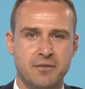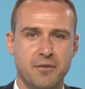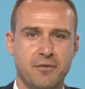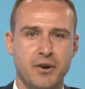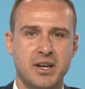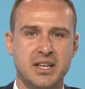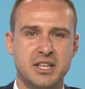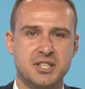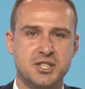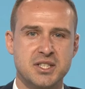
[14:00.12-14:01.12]
it for free.
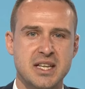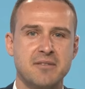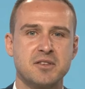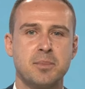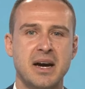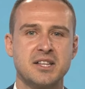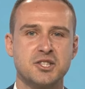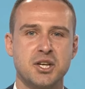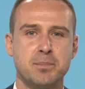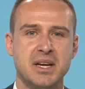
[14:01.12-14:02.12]
You just have to pay the
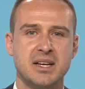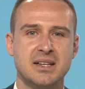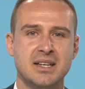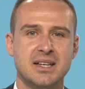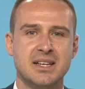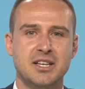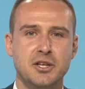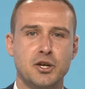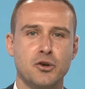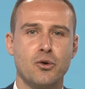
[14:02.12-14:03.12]
shipping.
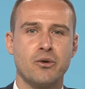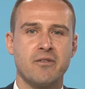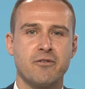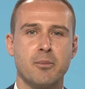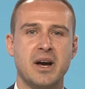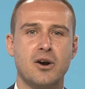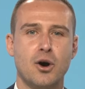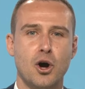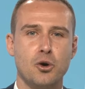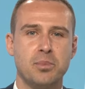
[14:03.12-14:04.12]
You can order it from our
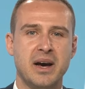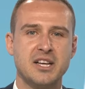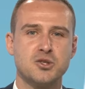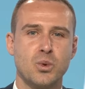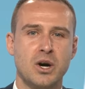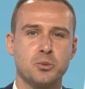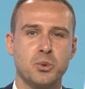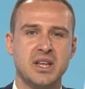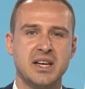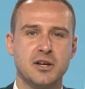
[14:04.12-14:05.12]
homepage,
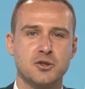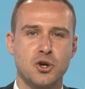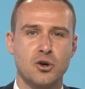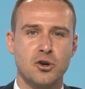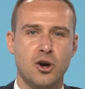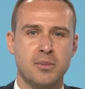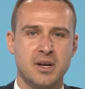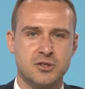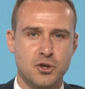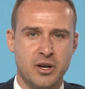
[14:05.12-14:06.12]

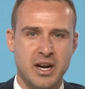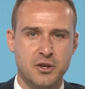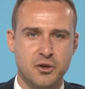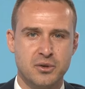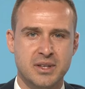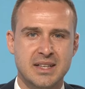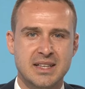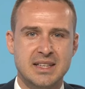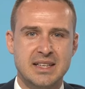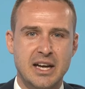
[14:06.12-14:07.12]
wealthwithin.com.au.
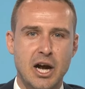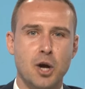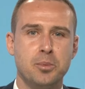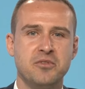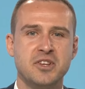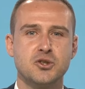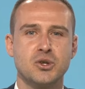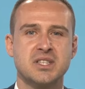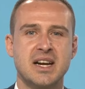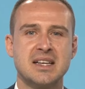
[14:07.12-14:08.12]
And I hope you've
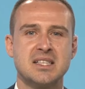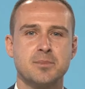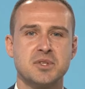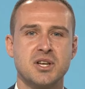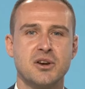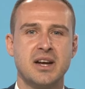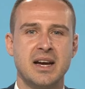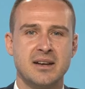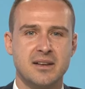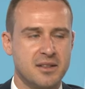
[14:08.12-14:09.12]
enjoyed today's episode.
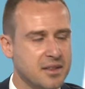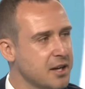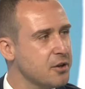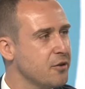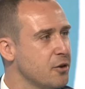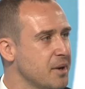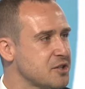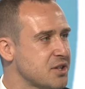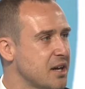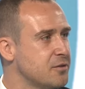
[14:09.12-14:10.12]
And thank you very
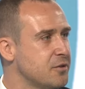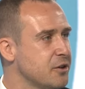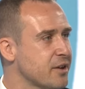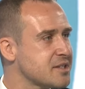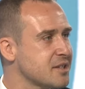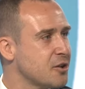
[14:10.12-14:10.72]
much, Dale, for your excellent